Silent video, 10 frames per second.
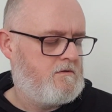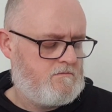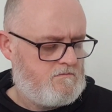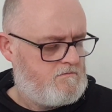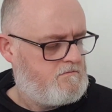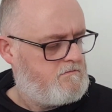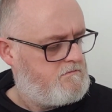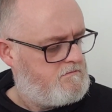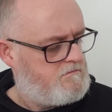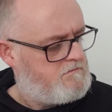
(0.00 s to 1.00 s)

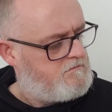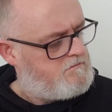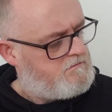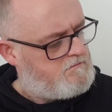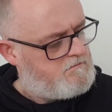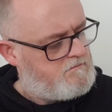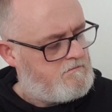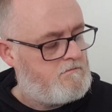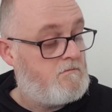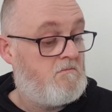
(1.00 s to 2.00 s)

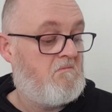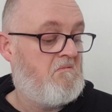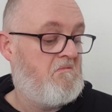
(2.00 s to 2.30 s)
Nobody speaks.